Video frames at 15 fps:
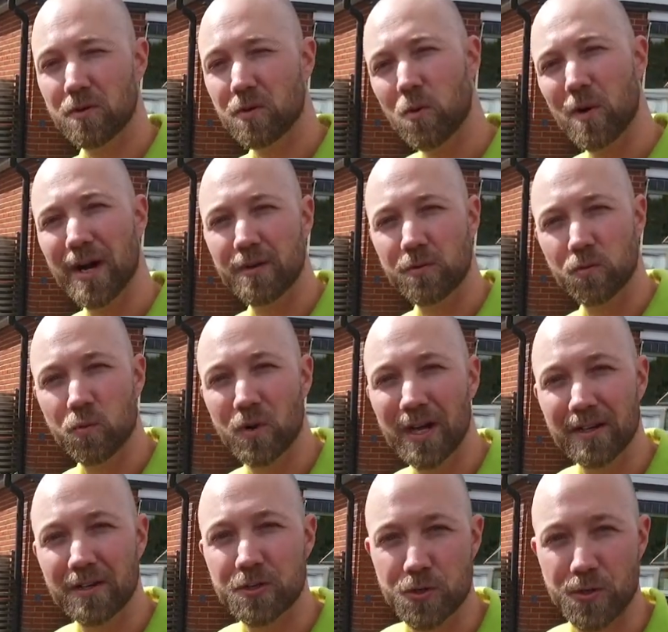quite
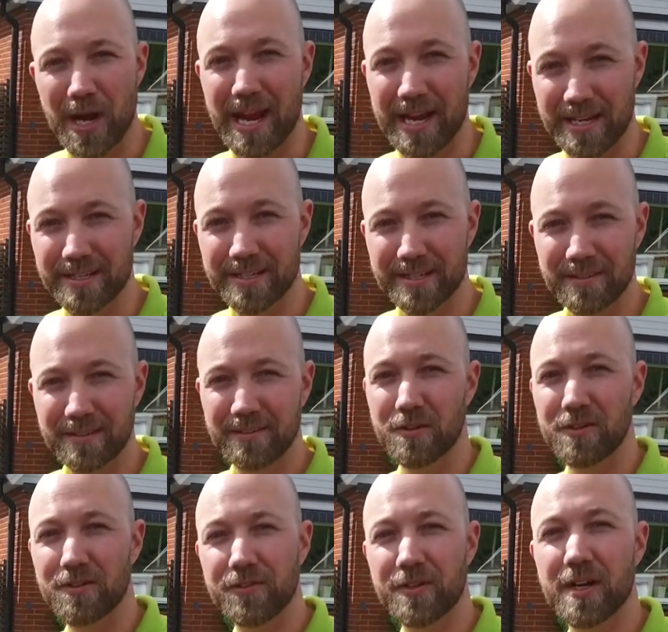well drained, so it's